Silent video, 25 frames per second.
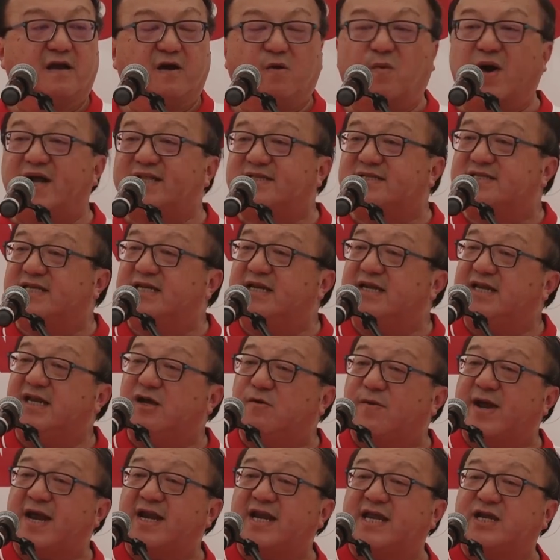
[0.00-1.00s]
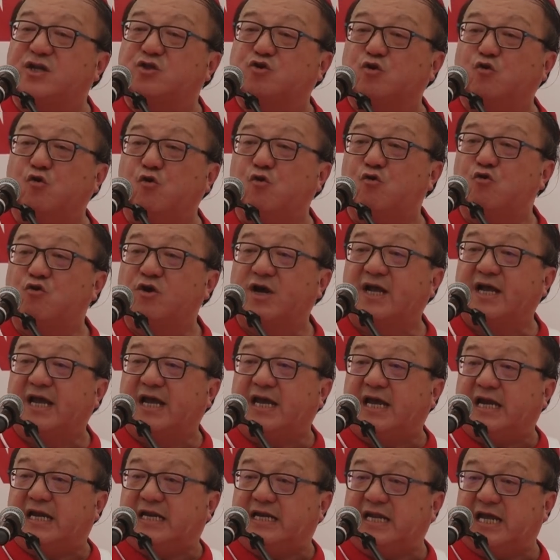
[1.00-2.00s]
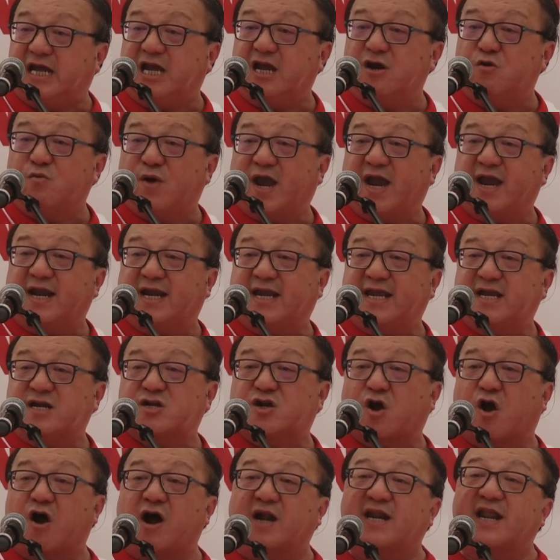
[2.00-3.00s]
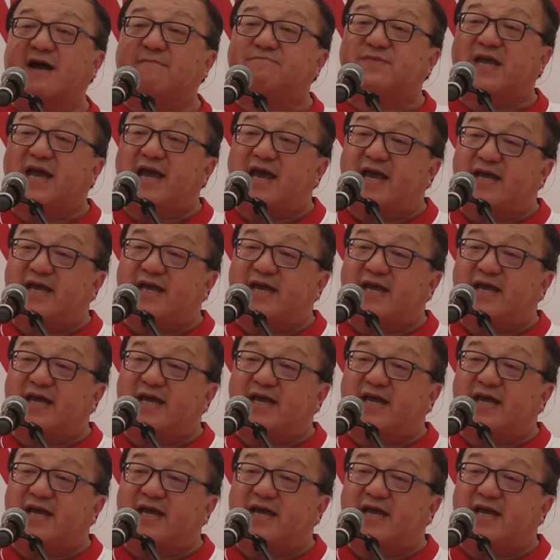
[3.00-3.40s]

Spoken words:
What did Lee Wei Ling do? Lee Wei Ling called up the